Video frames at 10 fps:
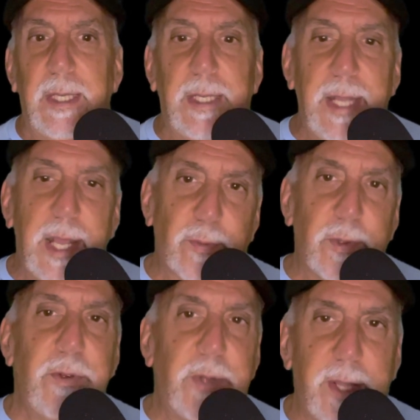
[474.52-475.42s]
And that's
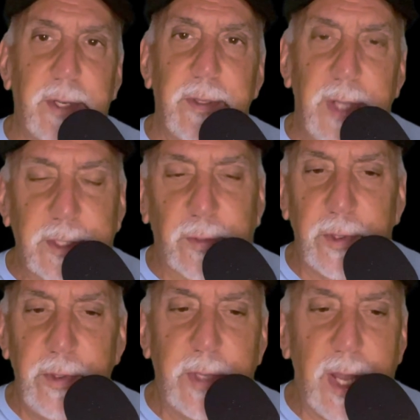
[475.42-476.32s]
where you got
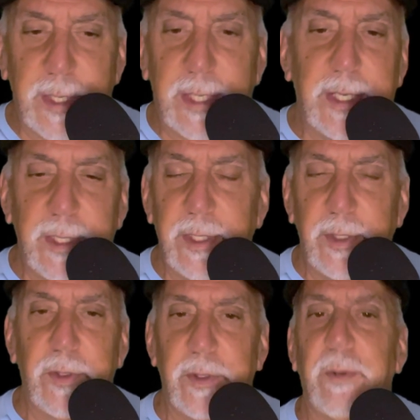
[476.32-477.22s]
to get in
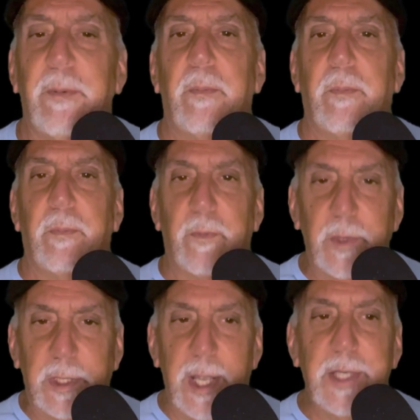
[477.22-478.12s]
your
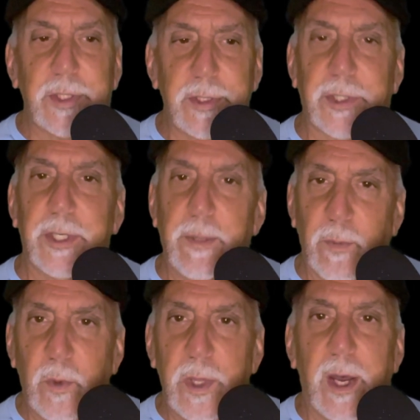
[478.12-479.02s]
relationship
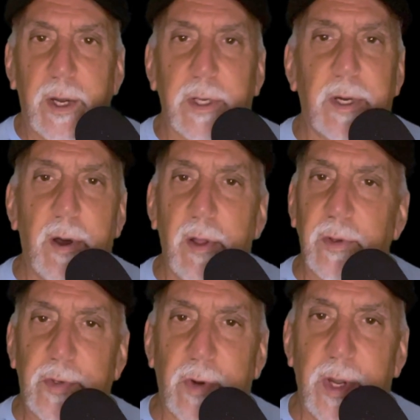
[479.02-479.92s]
with alcohol
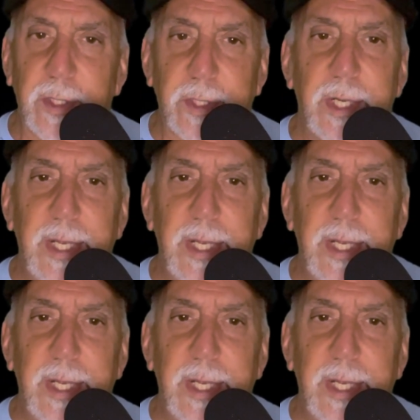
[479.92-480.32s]
or drugs.